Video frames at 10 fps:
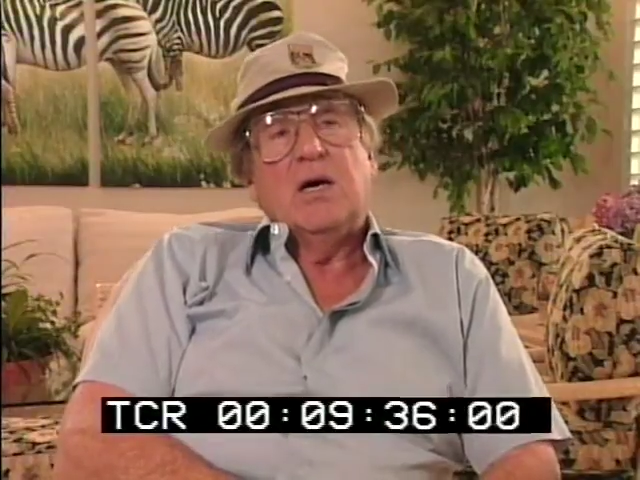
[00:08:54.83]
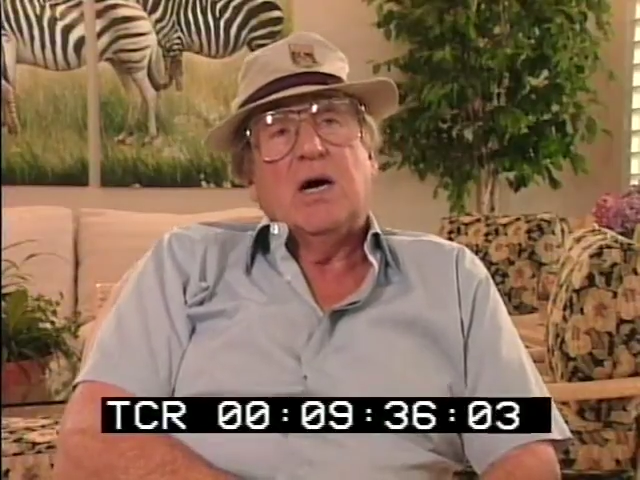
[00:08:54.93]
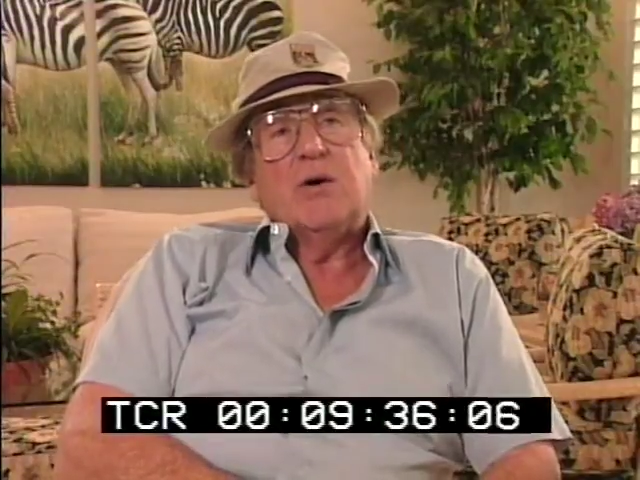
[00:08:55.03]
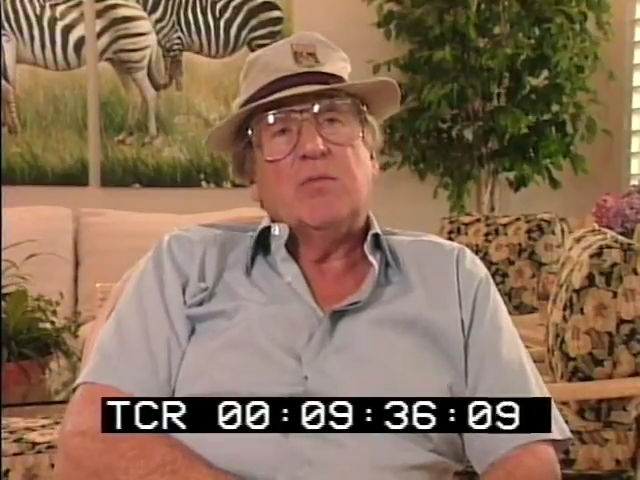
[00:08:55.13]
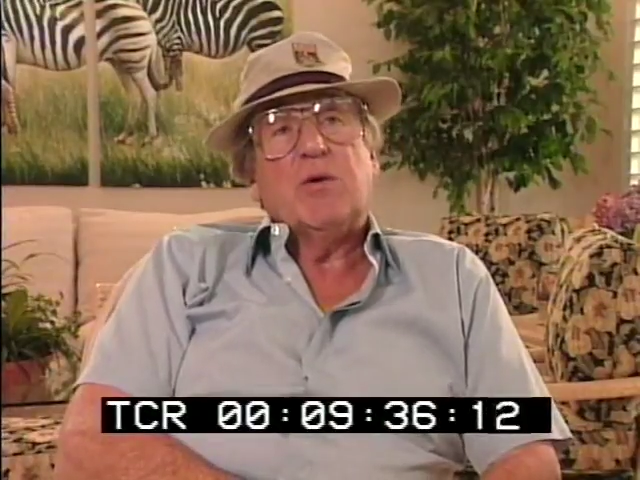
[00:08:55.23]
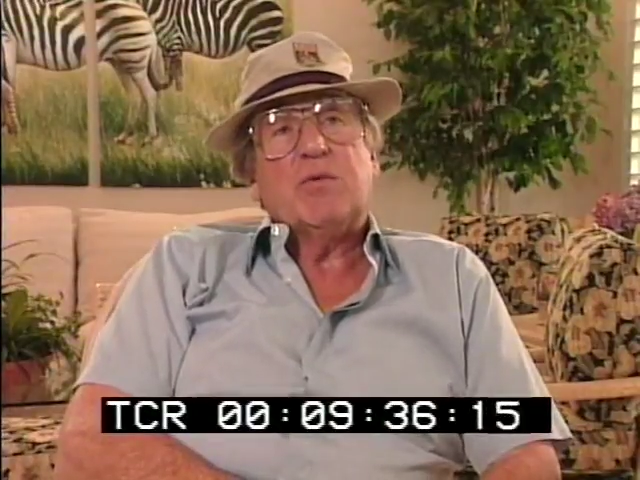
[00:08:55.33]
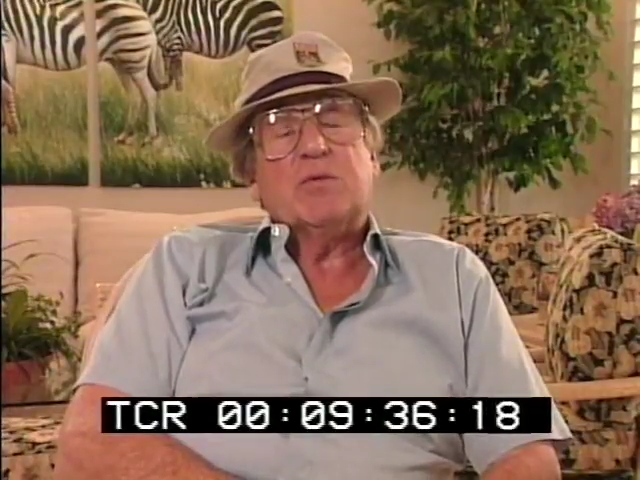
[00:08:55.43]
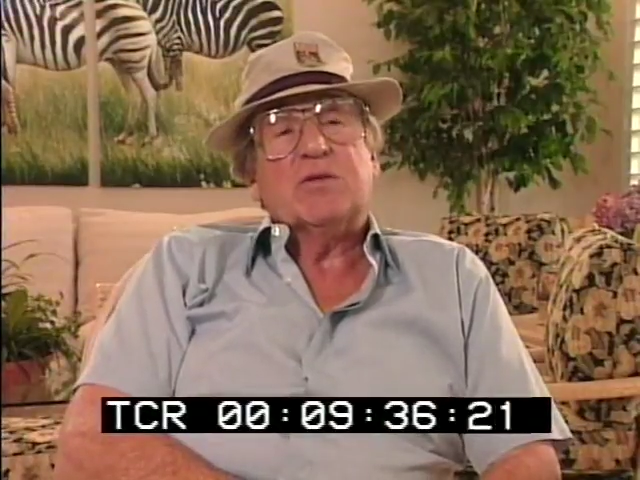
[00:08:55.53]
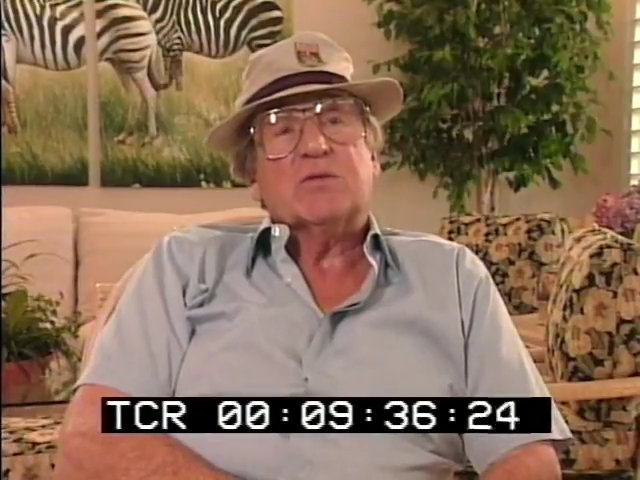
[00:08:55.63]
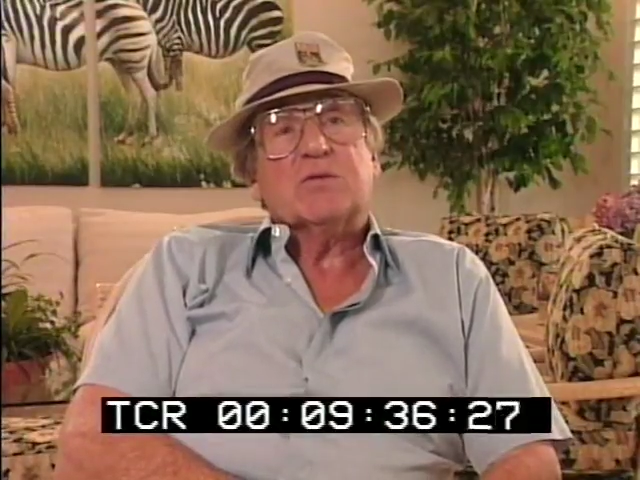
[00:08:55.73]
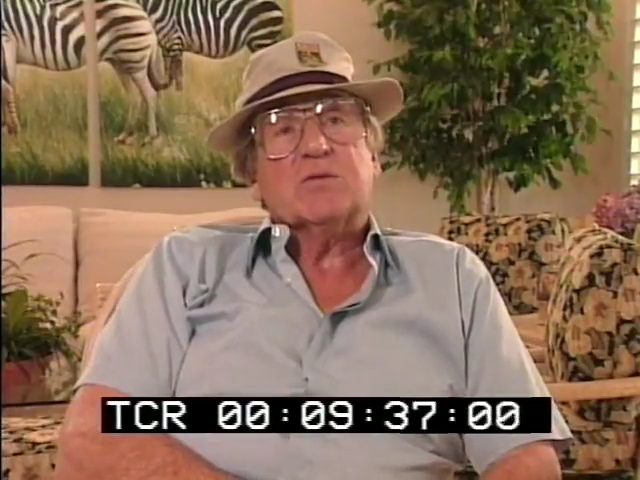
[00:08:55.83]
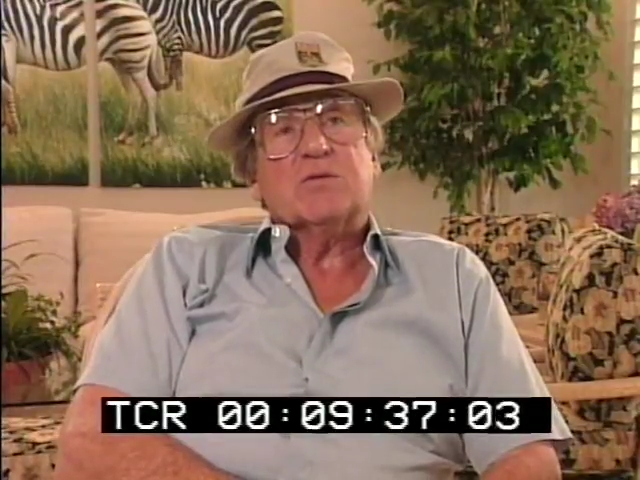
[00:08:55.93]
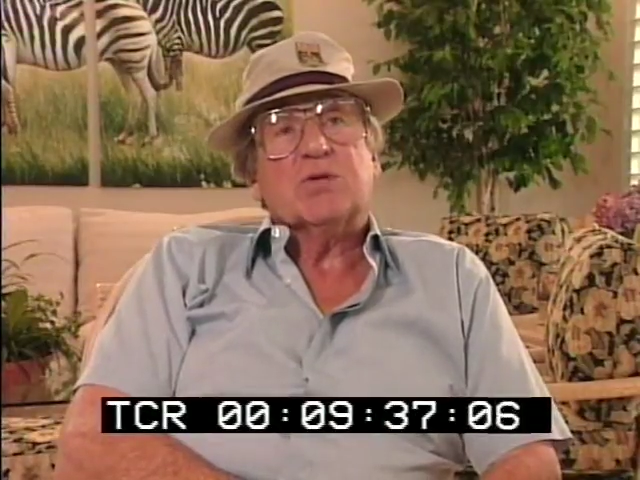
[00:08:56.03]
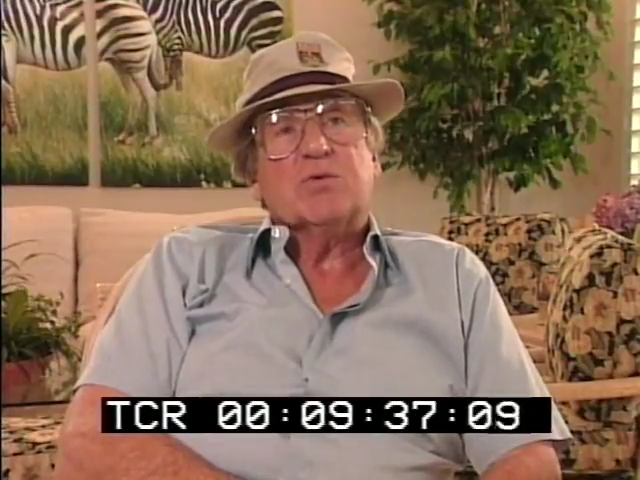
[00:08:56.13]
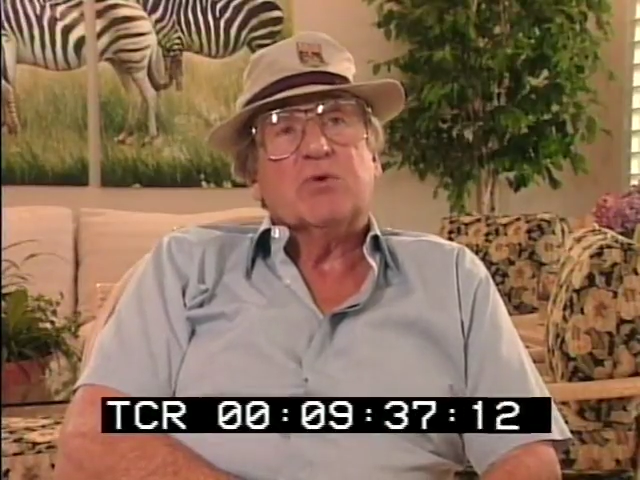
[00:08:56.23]
I remember because
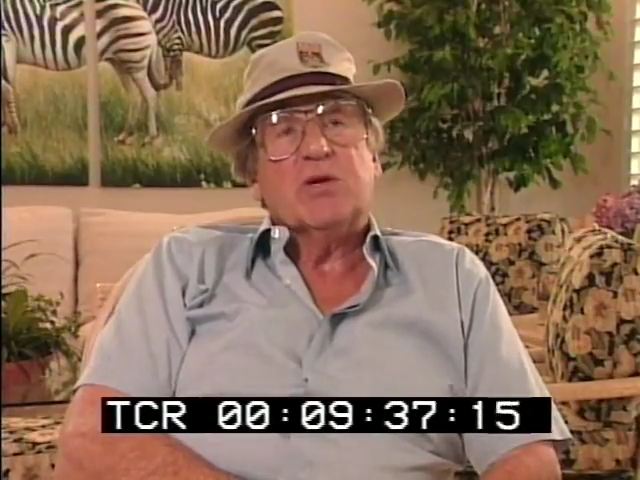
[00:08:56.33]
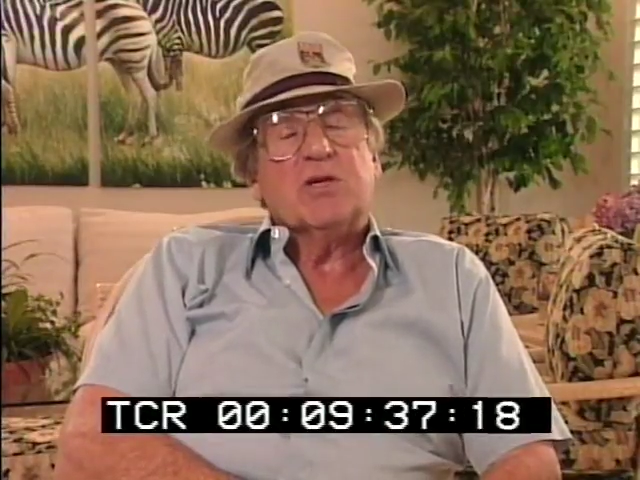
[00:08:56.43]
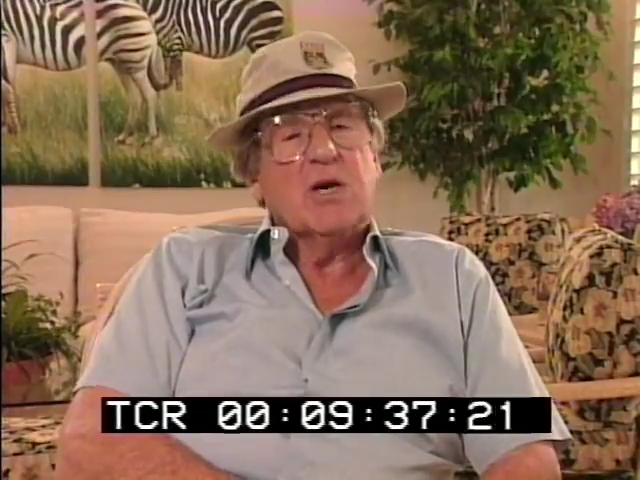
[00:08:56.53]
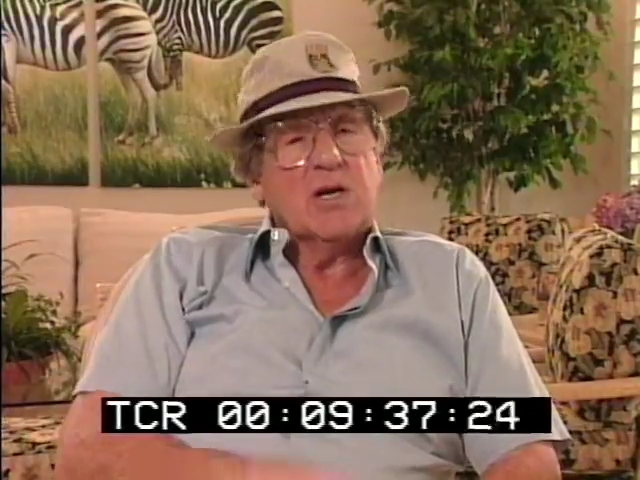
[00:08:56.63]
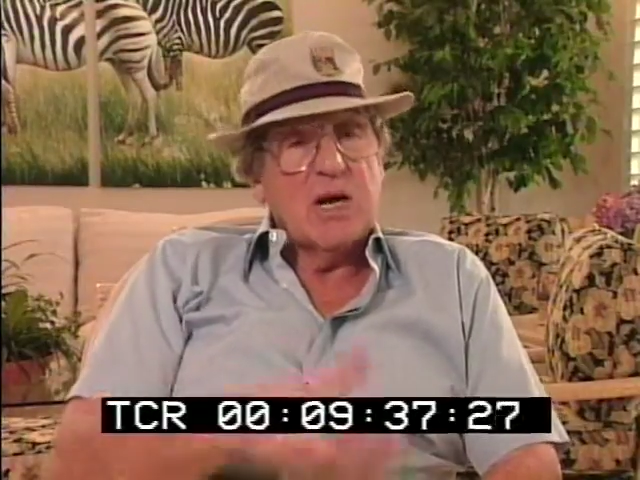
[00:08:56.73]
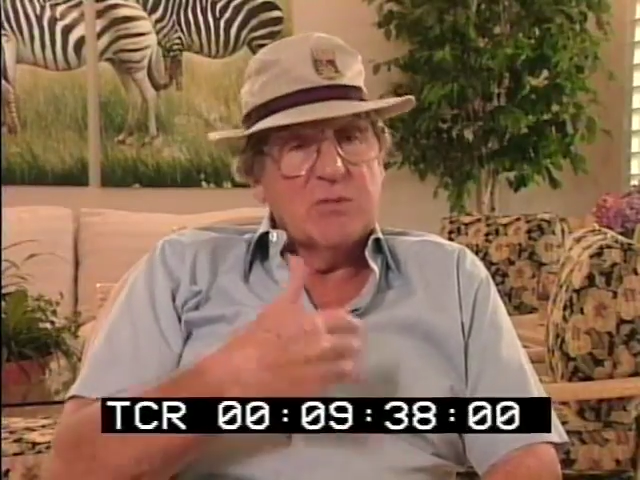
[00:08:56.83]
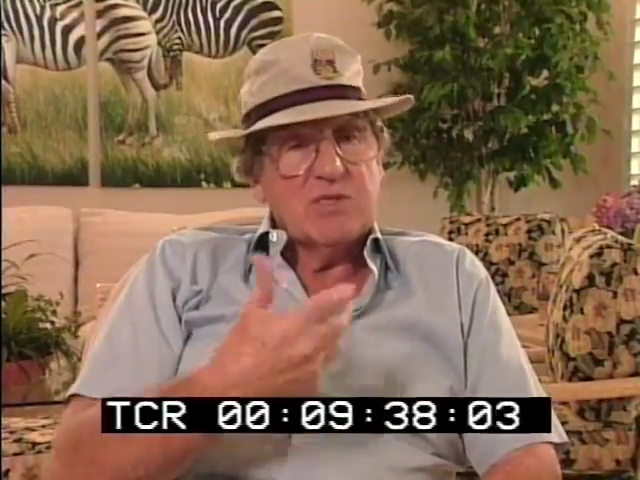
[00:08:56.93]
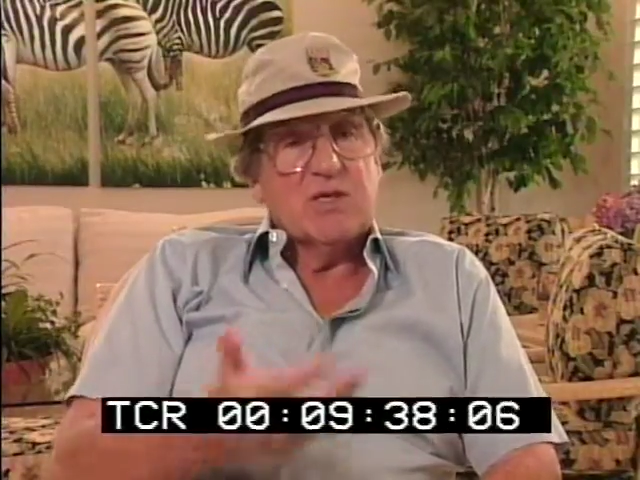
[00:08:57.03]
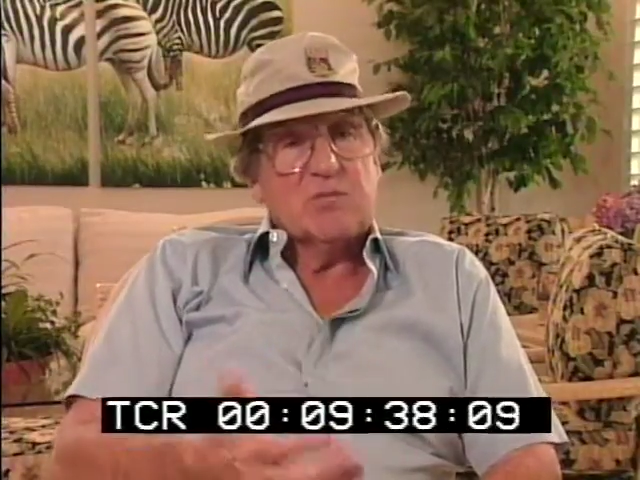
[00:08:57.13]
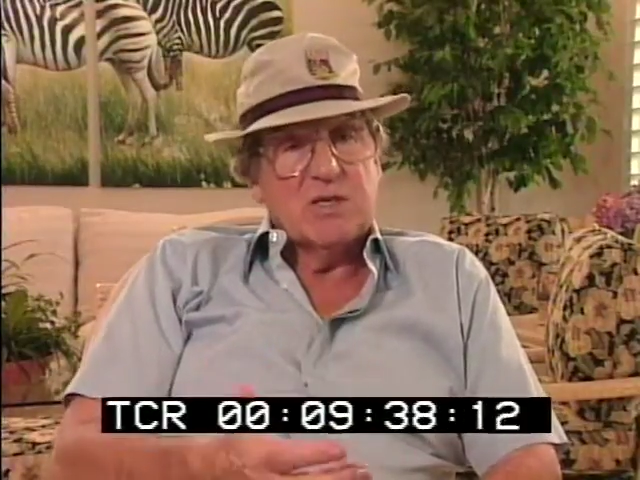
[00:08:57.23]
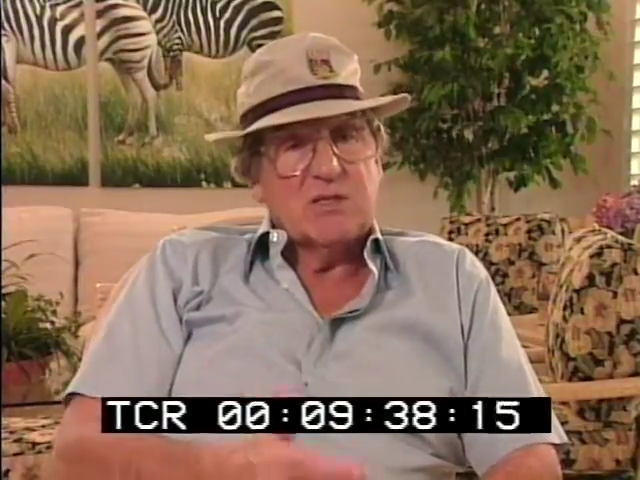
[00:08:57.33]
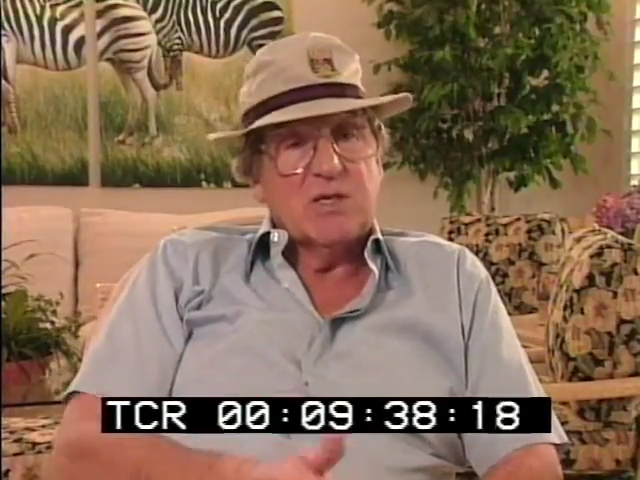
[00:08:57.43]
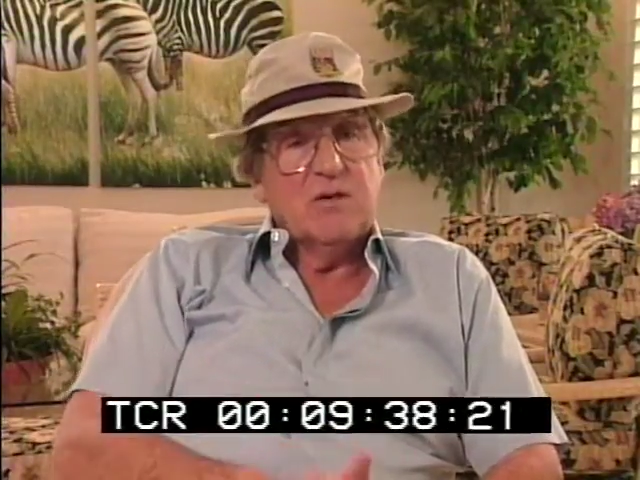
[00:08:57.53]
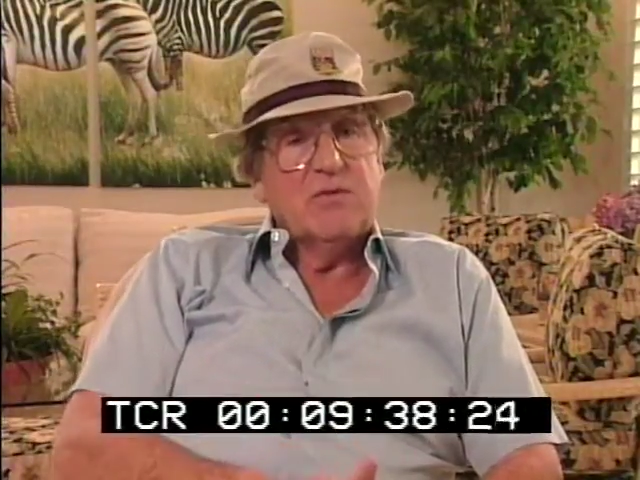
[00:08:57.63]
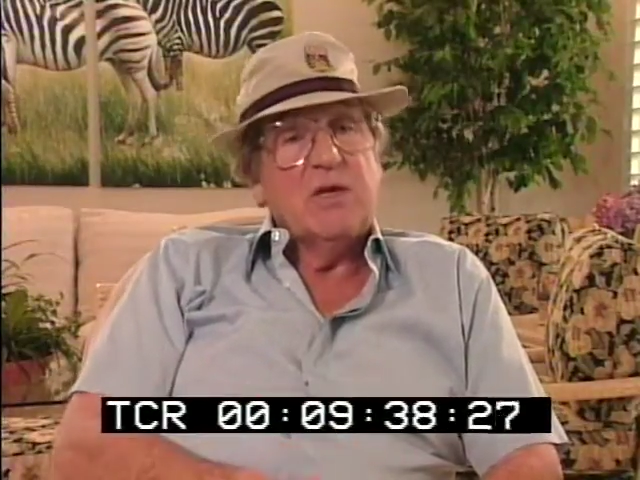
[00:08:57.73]
she would bring in young comics like
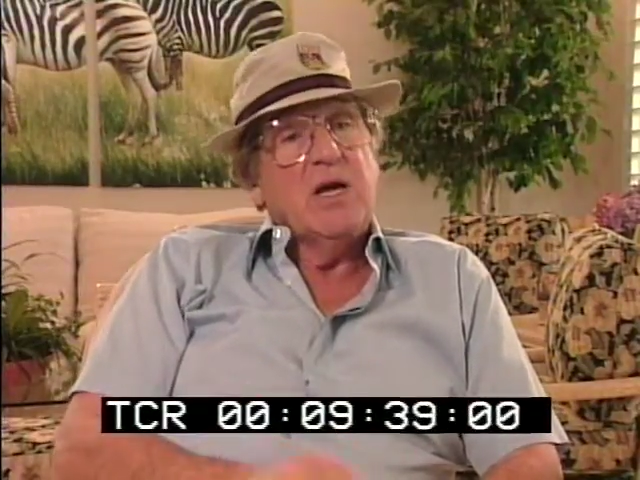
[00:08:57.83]
myself,